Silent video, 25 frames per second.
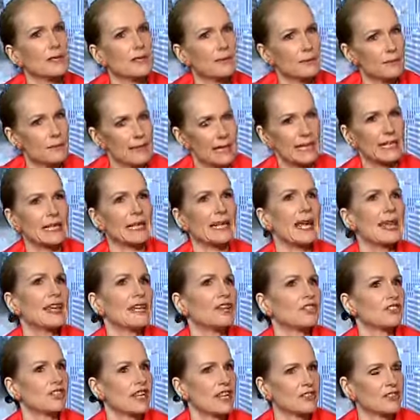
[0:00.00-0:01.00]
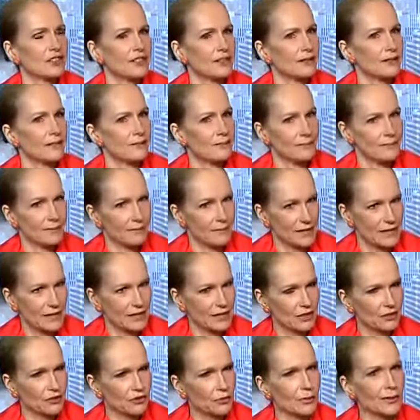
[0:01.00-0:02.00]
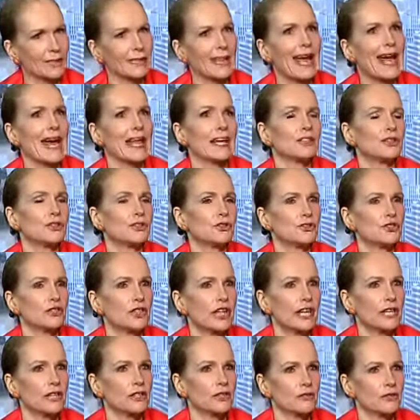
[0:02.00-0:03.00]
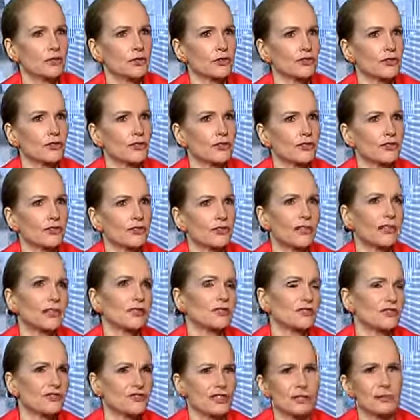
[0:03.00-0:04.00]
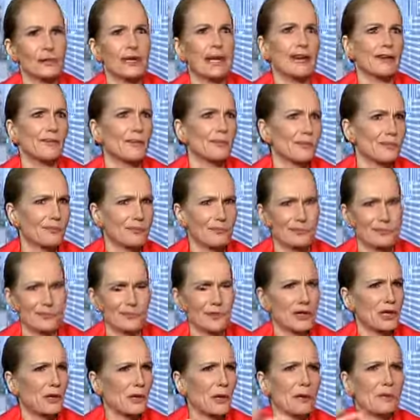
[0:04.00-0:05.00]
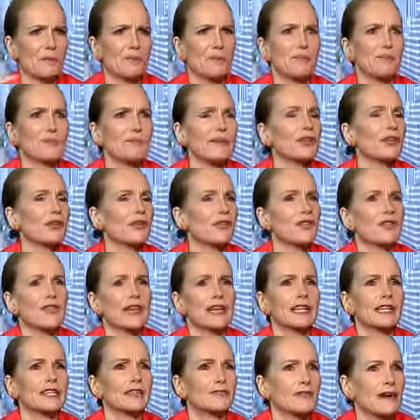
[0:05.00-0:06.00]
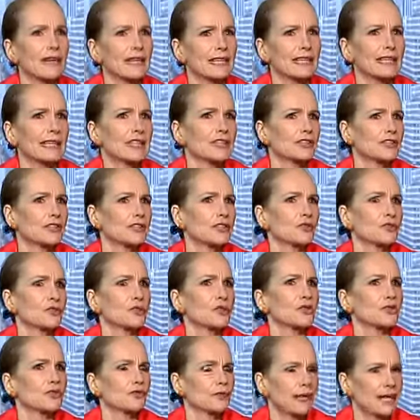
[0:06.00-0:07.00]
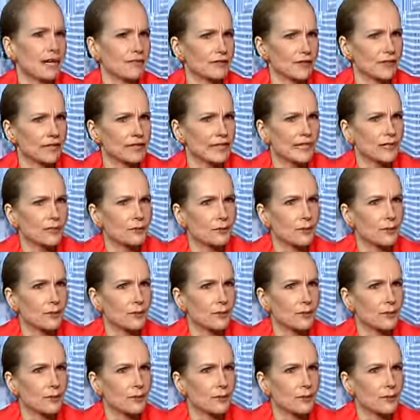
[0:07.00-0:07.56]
any any signs that that there's a real attitude change versus there's gee we have you know, a bigger thicket of regulation and rules we have to contend